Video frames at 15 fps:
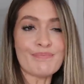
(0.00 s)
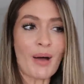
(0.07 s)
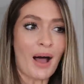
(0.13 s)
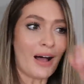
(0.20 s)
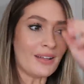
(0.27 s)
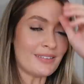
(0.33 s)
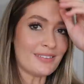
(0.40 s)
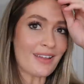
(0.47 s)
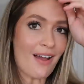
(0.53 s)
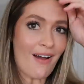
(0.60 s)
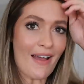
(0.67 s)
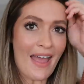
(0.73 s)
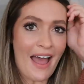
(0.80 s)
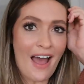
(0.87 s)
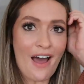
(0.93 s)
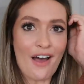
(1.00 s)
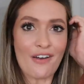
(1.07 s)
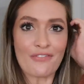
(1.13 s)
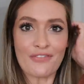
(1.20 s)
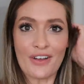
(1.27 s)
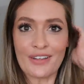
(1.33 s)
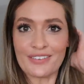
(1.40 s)
But I
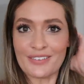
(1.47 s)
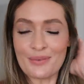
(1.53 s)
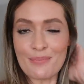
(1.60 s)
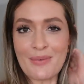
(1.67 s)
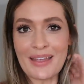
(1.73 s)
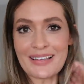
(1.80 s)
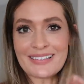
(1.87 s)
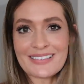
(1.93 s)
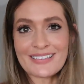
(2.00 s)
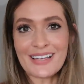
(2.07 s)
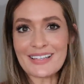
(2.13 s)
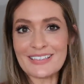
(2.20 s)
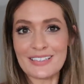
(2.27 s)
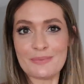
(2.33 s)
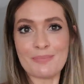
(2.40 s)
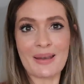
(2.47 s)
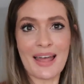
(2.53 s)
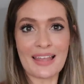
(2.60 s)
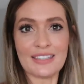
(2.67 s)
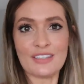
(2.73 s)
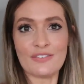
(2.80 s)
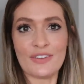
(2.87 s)
have some exciting
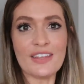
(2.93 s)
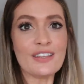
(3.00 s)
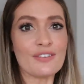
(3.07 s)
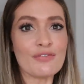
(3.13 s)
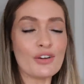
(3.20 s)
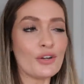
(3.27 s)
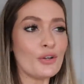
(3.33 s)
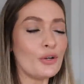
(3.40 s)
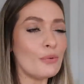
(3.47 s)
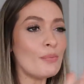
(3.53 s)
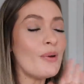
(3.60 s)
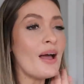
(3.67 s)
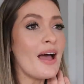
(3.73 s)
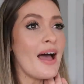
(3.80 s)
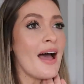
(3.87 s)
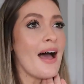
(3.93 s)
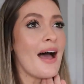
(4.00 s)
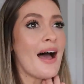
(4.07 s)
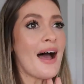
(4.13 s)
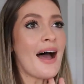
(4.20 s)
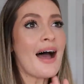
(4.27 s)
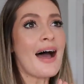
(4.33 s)
plans for this room,
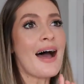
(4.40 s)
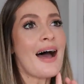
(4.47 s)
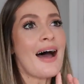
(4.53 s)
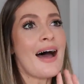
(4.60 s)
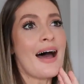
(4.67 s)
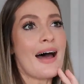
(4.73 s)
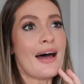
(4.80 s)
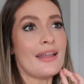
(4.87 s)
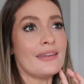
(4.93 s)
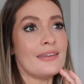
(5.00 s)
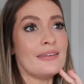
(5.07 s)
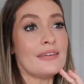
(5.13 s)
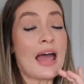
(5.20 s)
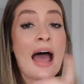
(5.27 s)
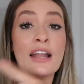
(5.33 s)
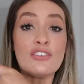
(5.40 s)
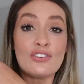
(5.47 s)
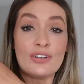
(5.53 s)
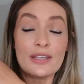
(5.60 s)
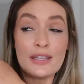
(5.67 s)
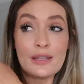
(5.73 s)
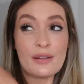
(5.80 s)
and
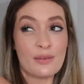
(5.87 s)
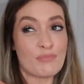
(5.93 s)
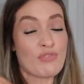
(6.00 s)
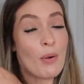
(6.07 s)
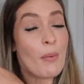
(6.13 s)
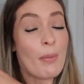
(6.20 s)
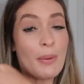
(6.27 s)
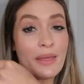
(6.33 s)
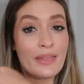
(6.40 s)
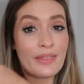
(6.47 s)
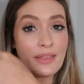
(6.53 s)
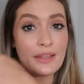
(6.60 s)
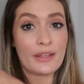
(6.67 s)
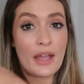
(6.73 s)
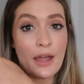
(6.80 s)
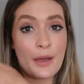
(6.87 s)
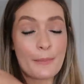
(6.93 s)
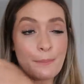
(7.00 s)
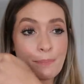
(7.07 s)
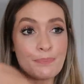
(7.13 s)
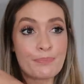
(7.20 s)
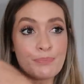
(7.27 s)
actually probably
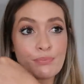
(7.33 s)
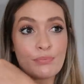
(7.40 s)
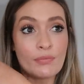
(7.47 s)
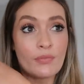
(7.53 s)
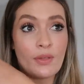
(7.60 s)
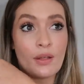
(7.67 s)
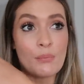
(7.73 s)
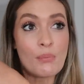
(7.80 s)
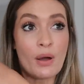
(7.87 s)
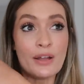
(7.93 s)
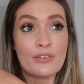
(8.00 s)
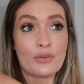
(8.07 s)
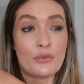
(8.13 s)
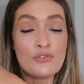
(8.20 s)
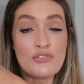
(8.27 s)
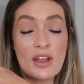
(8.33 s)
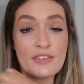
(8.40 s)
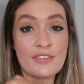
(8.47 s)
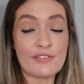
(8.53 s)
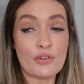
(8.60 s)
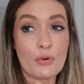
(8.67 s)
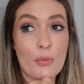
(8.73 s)
the my sort of
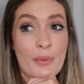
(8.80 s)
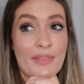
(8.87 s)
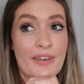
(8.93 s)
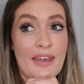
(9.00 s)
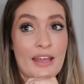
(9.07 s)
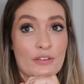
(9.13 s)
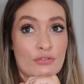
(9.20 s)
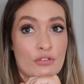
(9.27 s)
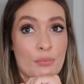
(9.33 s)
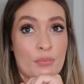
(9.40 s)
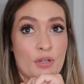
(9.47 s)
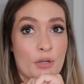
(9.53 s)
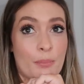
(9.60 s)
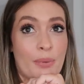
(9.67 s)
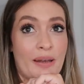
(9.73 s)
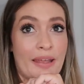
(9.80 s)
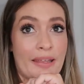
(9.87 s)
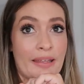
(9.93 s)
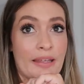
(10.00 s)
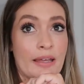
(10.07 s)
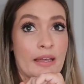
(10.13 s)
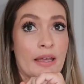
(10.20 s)
dressing room will be the next room to
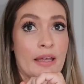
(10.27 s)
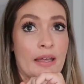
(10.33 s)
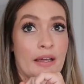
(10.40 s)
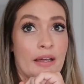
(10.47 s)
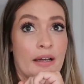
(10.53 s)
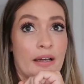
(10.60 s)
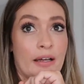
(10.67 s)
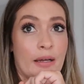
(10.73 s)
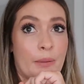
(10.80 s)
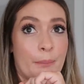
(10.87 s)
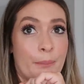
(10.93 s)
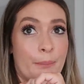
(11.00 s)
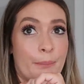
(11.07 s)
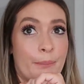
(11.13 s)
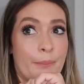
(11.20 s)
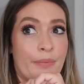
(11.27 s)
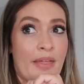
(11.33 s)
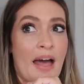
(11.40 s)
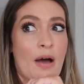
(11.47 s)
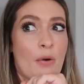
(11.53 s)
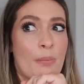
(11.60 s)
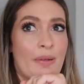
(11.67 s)
complete.
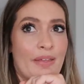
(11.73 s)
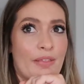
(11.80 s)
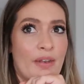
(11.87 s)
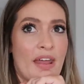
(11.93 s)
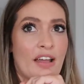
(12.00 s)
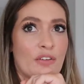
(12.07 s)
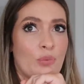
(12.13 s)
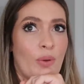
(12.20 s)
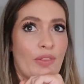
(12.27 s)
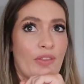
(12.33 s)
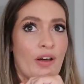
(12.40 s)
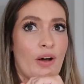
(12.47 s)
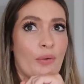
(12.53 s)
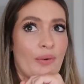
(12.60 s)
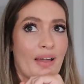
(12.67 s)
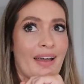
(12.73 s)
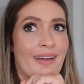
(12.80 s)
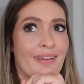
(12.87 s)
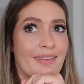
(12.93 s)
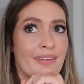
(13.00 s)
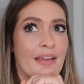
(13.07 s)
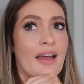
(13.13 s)
That'll be the next one that I'll
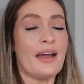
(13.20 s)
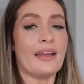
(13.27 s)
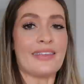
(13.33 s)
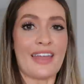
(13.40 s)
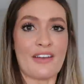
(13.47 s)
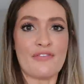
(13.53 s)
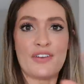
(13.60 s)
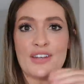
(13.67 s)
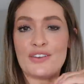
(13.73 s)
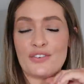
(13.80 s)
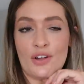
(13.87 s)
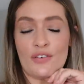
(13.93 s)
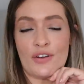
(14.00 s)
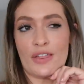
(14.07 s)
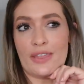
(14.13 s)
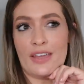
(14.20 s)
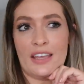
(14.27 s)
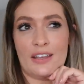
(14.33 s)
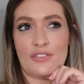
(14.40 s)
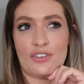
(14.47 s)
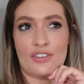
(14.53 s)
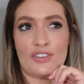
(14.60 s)
get finished off, I
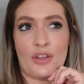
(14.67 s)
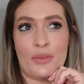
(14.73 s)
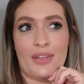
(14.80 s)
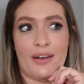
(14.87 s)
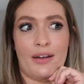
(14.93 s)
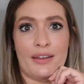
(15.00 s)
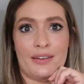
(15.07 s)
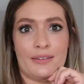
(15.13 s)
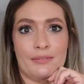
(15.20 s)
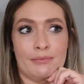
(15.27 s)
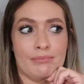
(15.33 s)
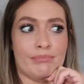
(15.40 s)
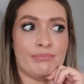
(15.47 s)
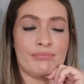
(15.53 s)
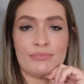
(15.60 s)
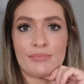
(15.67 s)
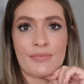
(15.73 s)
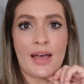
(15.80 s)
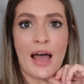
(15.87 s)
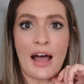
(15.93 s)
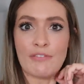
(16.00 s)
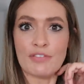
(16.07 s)
think, just so that I can
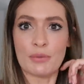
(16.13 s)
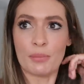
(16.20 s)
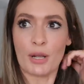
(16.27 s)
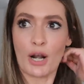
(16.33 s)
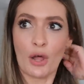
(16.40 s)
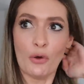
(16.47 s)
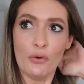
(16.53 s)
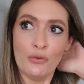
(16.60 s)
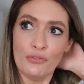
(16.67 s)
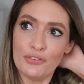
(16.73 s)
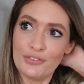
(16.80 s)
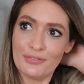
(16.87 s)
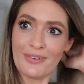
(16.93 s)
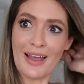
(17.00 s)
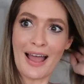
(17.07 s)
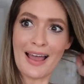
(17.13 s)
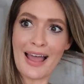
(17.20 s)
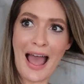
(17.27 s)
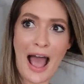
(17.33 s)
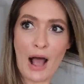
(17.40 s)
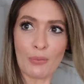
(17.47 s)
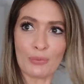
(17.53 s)
have some clothes
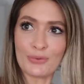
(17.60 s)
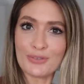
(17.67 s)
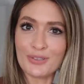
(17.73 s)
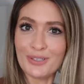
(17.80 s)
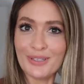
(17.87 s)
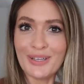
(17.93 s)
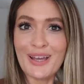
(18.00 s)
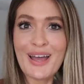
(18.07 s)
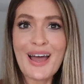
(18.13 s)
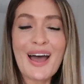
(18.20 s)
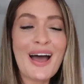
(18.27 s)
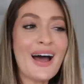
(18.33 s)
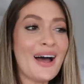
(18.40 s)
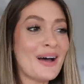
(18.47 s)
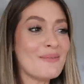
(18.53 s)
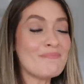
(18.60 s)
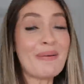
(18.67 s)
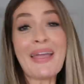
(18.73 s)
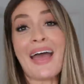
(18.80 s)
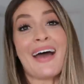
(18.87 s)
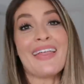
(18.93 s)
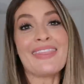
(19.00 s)
out.
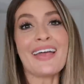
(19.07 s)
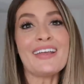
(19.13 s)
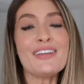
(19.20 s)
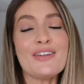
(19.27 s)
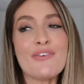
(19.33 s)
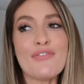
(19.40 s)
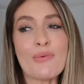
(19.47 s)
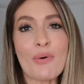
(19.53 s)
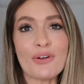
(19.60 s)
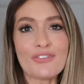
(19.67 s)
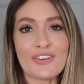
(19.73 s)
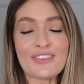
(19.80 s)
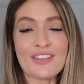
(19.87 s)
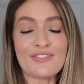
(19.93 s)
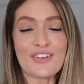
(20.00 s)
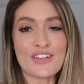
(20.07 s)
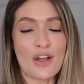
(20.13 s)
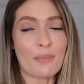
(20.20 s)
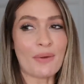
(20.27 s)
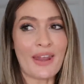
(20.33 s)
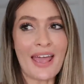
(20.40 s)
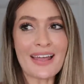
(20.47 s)
but yeah, thank you for watching this video.
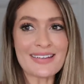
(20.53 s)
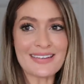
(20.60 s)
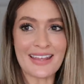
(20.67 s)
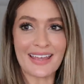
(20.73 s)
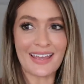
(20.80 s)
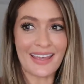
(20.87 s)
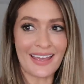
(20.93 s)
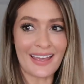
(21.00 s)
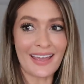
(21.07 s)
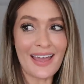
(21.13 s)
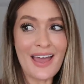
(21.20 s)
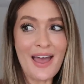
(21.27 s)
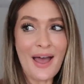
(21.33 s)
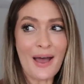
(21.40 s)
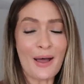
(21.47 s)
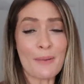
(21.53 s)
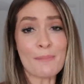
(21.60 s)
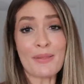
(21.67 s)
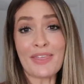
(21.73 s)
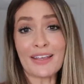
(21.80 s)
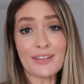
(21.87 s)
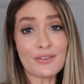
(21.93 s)
I'm going to end it here,
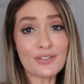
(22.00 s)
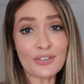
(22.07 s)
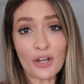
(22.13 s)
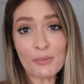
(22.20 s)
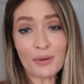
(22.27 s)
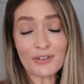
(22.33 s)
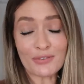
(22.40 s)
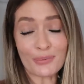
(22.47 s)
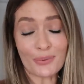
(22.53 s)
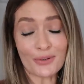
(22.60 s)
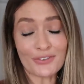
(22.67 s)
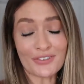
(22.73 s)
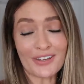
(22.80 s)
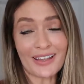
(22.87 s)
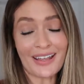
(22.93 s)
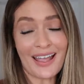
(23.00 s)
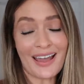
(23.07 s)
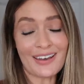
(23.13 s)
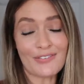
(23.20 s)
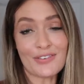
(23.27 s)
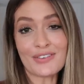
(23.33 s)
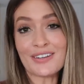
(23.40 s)
but thank you so much for watching,
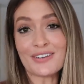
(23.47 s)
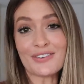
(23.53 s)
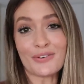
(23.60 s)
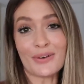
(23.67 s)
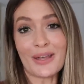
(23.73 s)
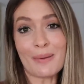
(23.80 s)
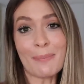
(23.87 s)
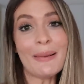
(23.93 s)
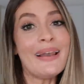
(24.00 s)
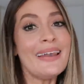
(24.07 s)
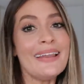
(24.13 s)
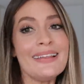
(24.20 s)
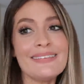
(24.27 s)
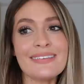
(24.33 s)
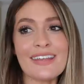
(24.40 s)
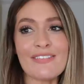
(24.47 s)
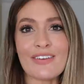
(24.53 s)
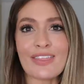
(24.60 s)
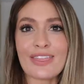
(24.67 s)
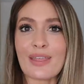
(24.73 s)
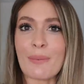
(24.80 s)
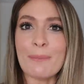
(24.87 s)
and if you did enjoy it, please give it
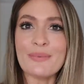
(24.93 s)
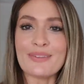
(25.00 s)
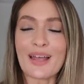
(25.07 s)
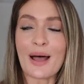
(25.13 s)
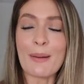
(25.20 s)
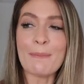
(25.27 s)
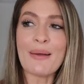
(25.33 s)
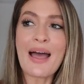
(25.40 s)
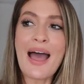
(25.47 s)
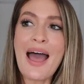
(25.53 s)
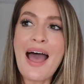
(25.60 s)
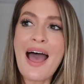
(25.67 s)
a thumbs up,